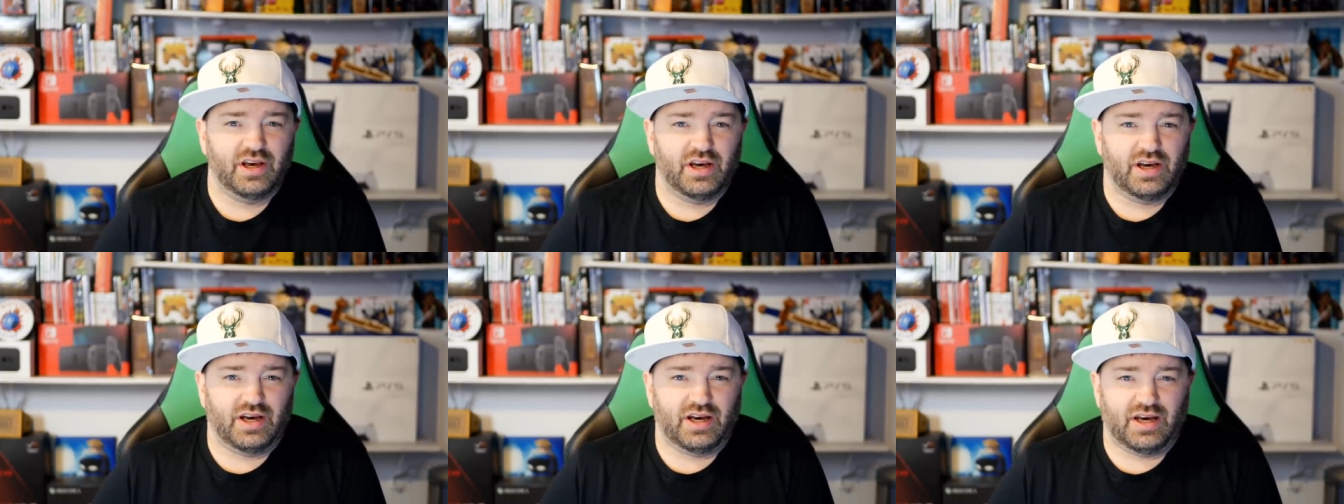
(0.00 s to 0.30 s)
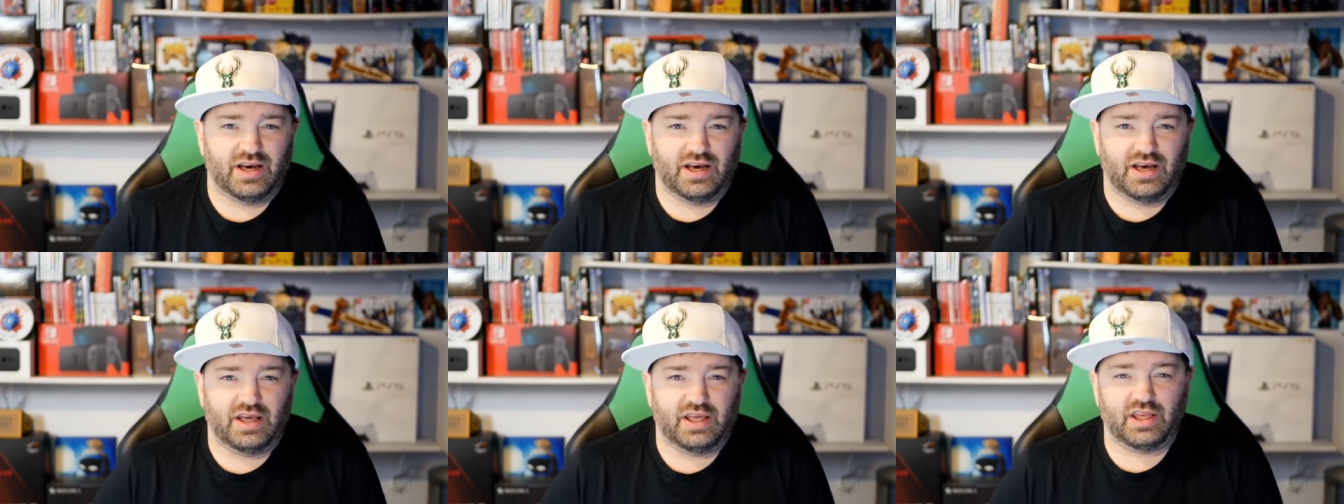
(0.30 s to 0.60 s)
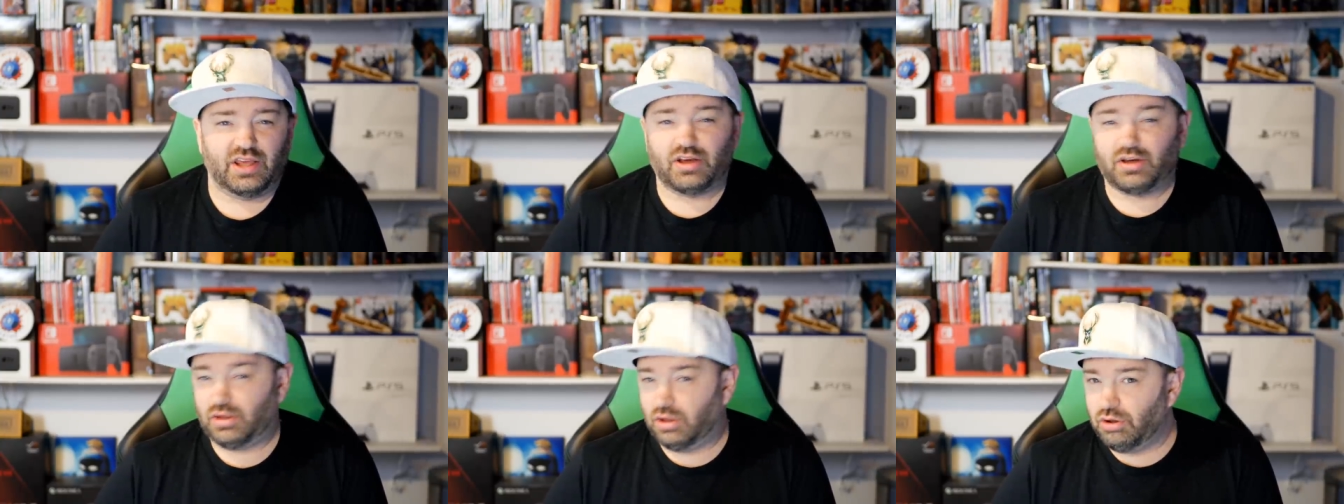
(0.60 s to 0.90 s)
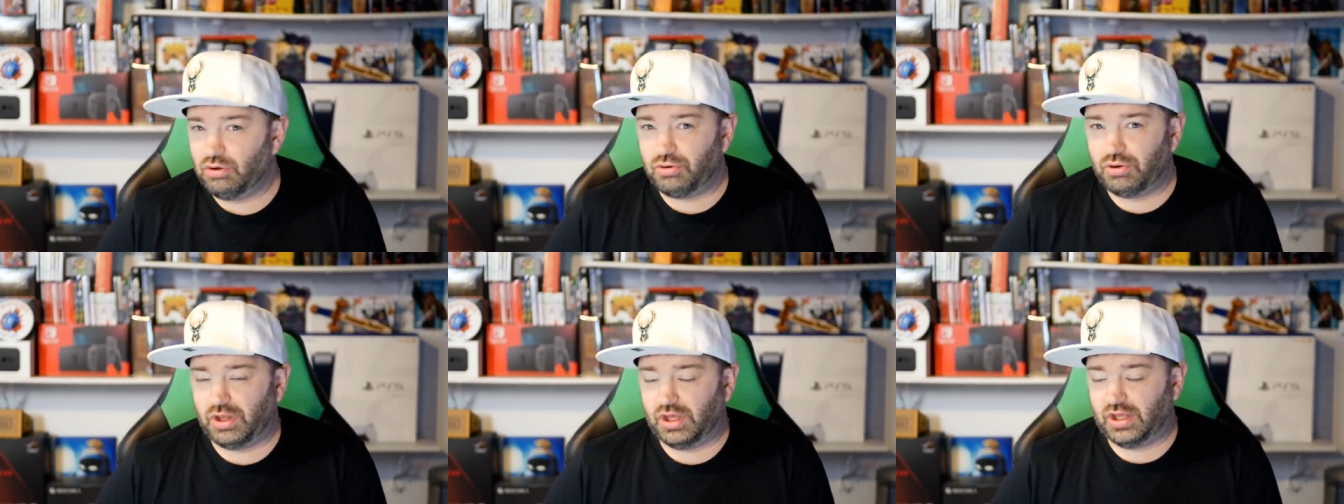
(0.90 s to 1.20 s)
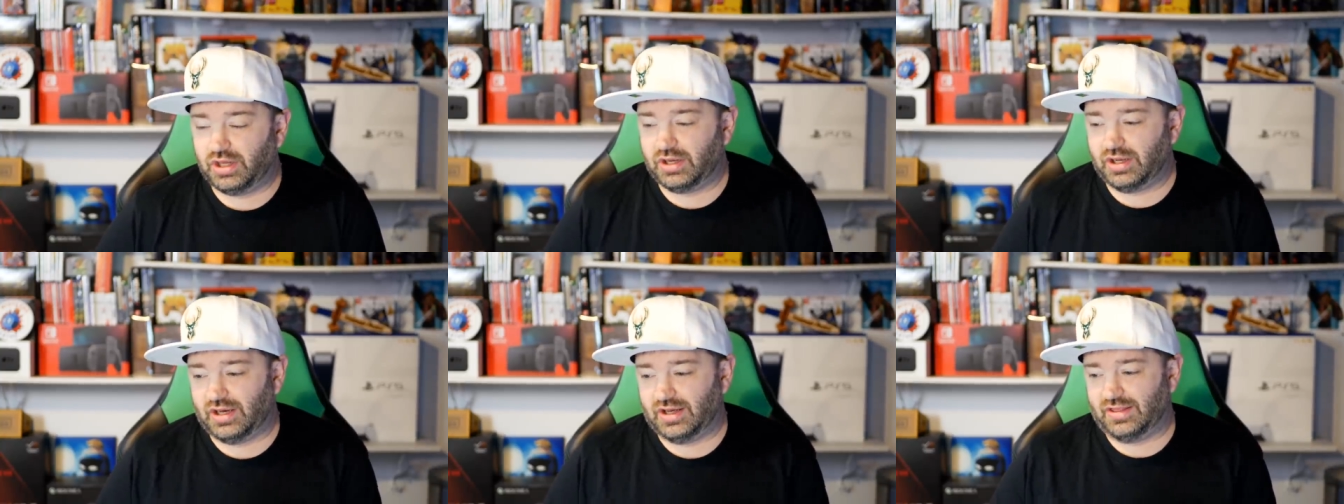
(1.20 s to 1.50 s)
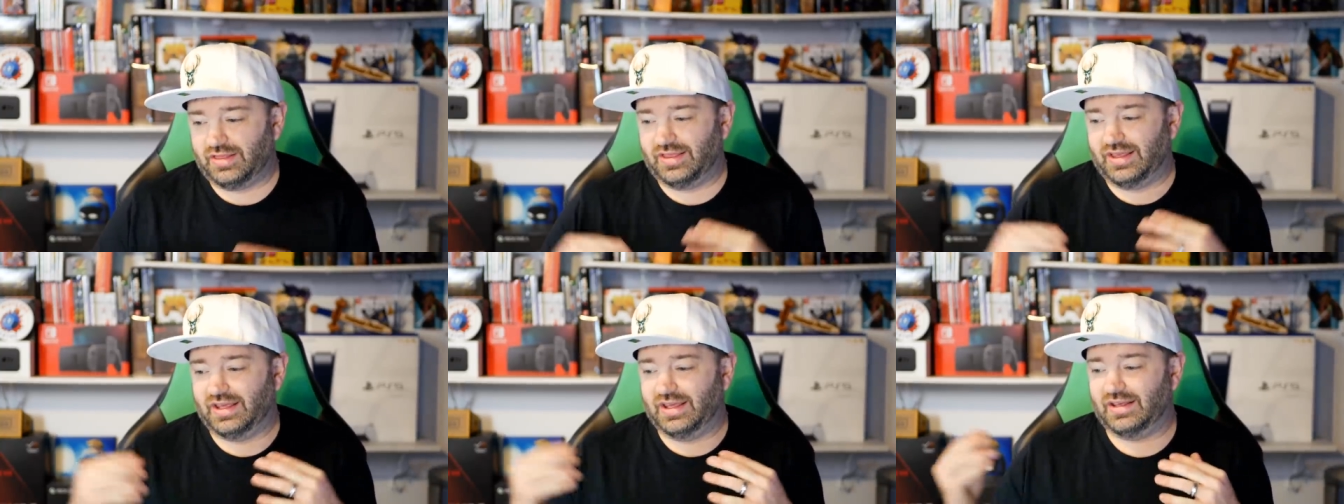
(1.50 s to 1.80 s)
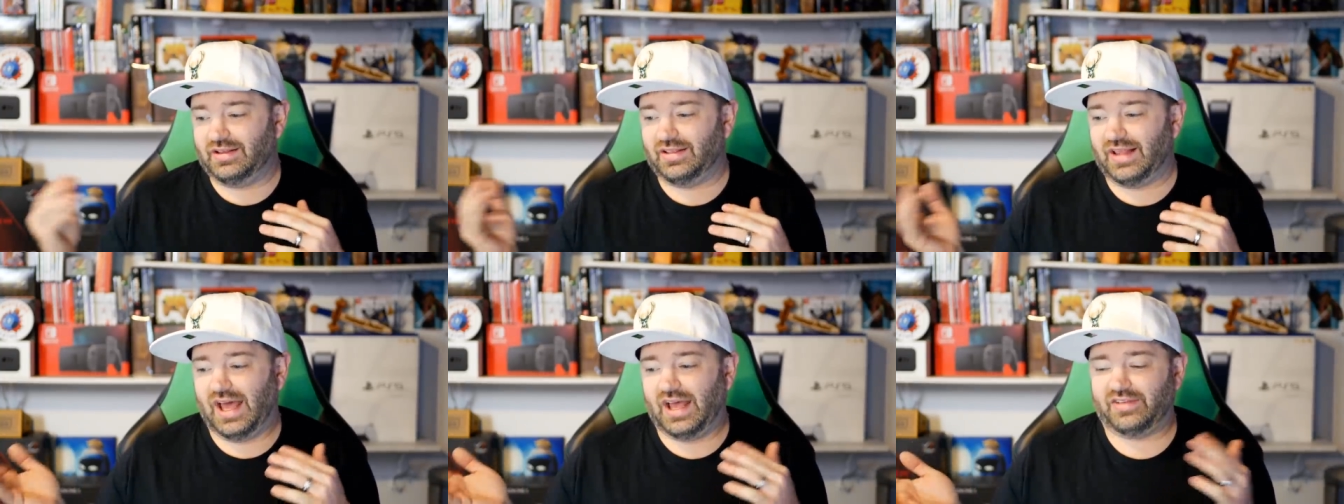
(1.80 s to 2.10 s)
uh, including the
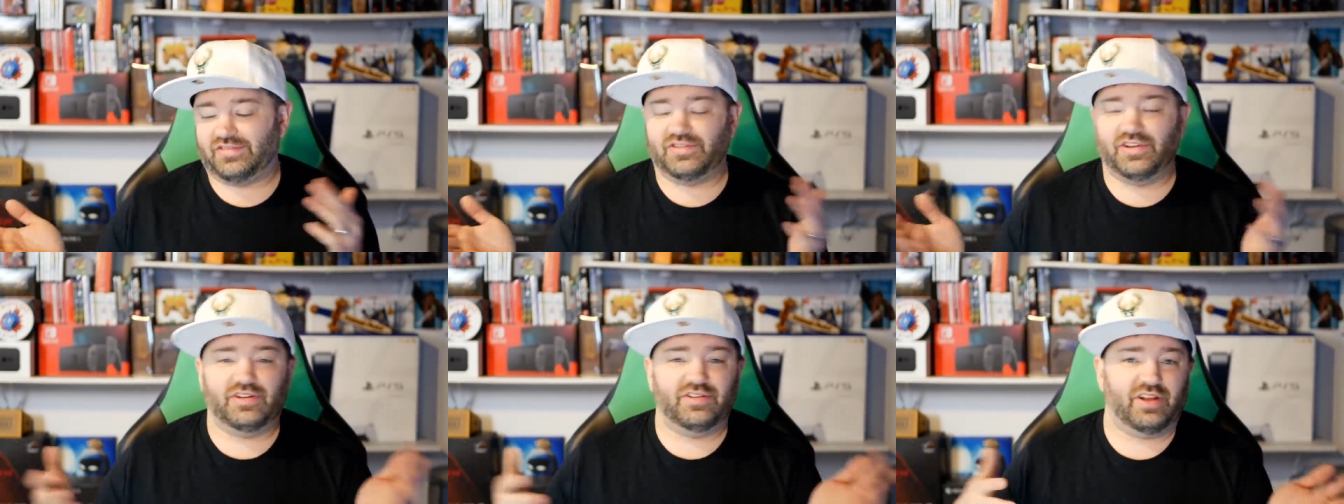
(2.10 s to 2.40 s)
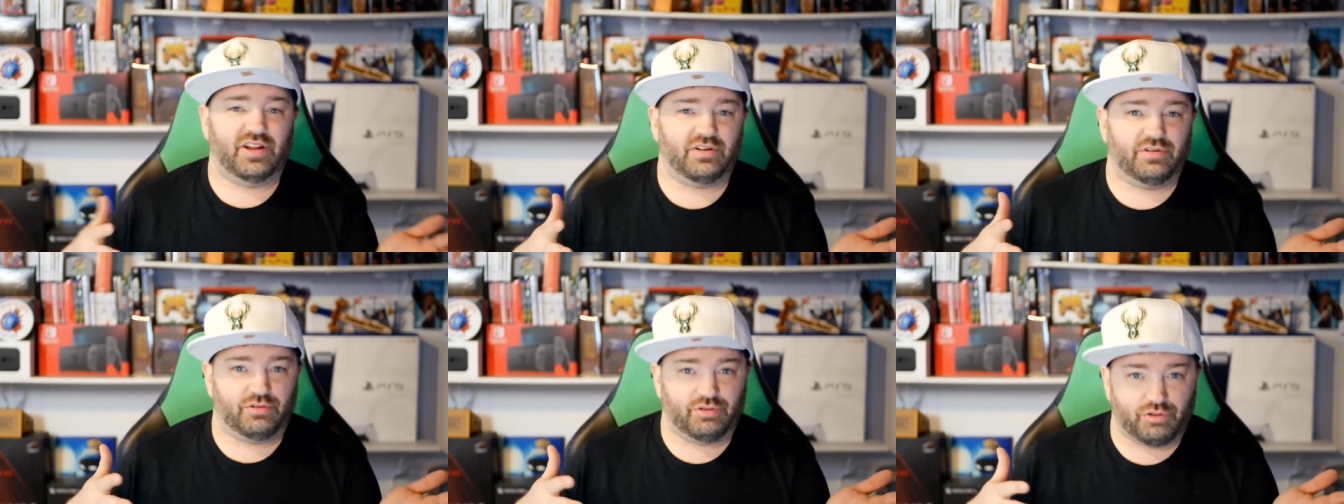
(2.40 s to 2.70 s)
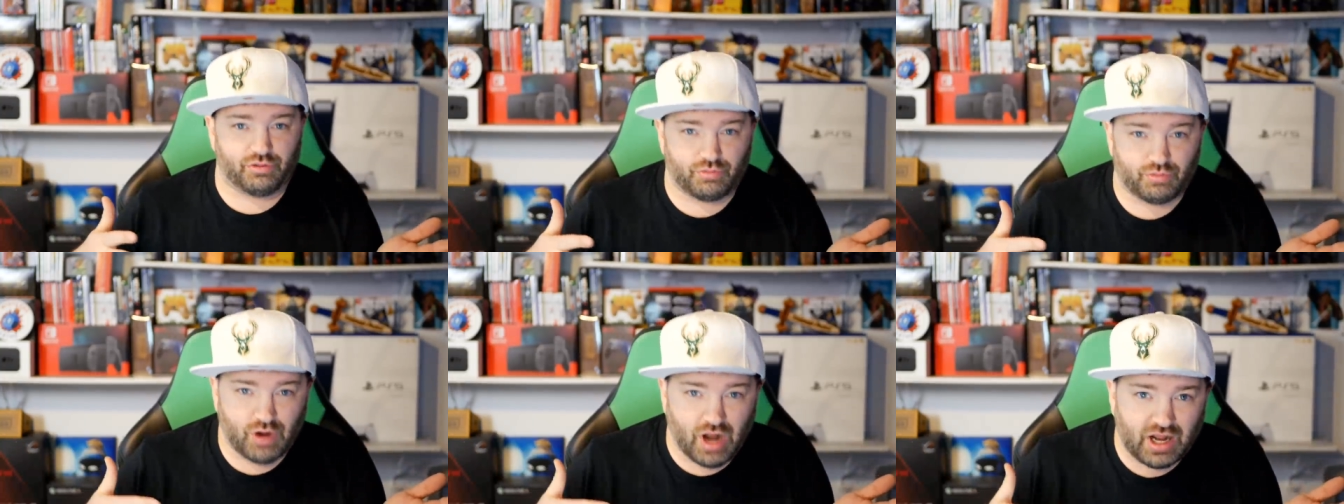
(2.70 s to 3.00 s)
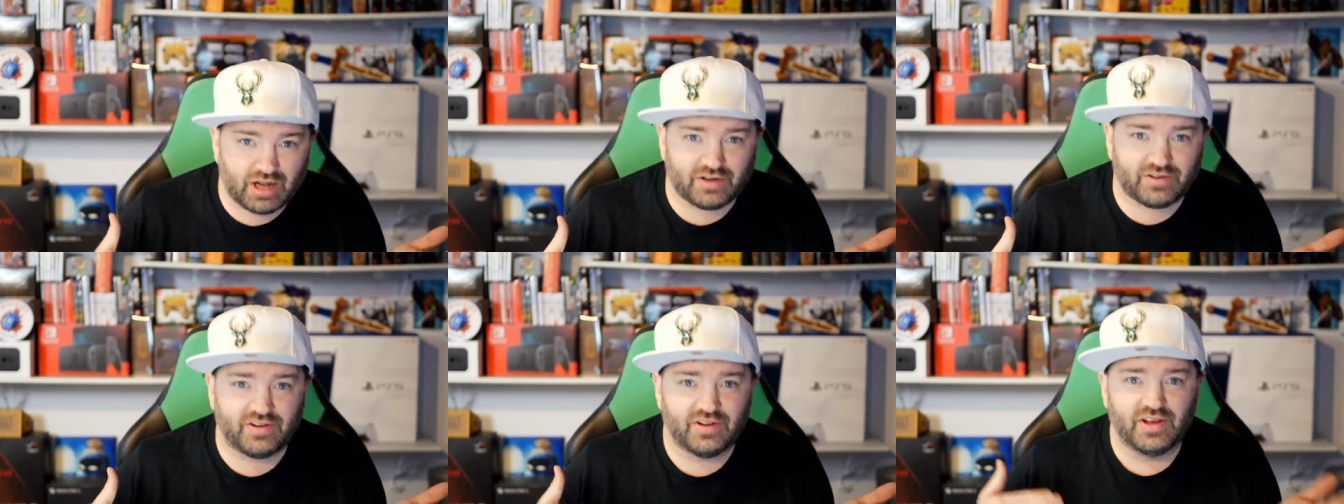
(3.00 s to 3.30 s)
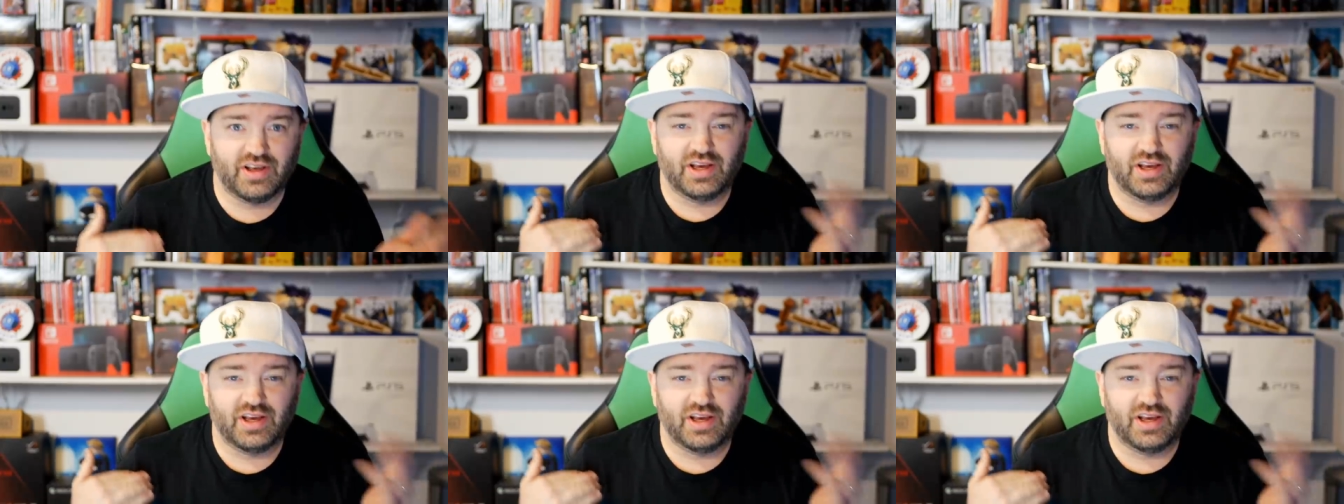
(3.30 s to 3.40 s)
last Nintendo Direct,